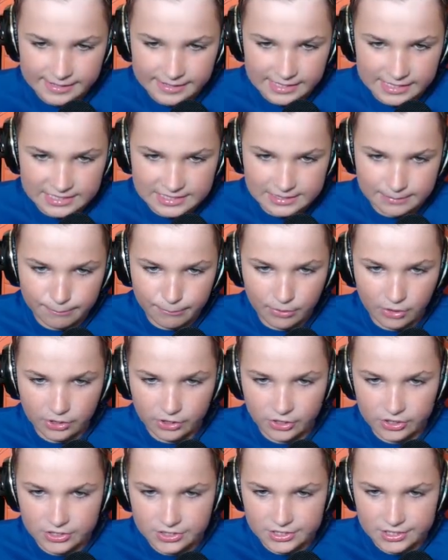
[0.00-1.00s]
Eat some
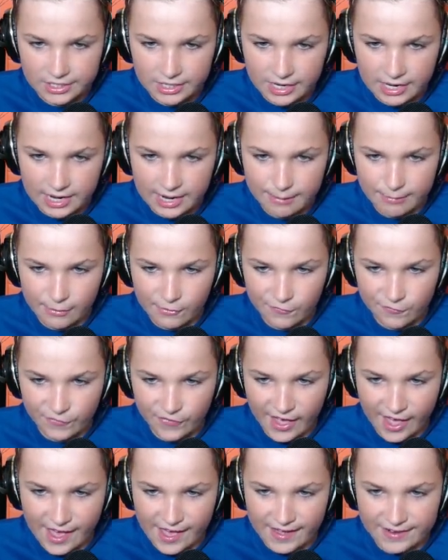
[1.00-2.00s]
burgers. I am a
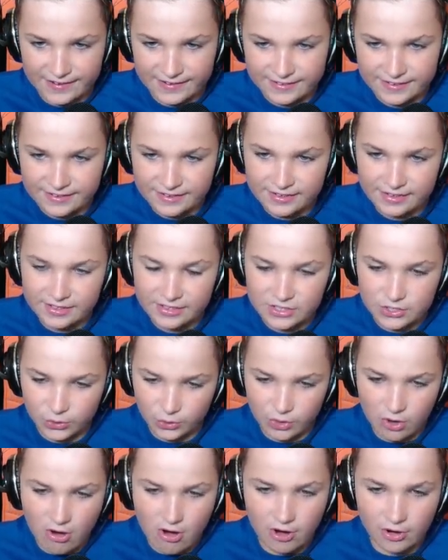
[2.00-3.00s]
fan. So
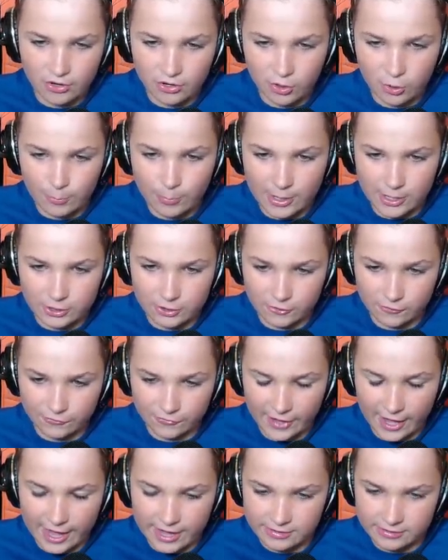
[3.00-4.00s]
you're a noob and you're a
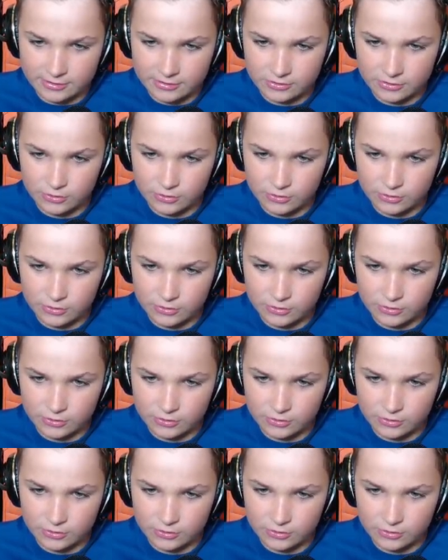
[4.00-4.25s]
fan?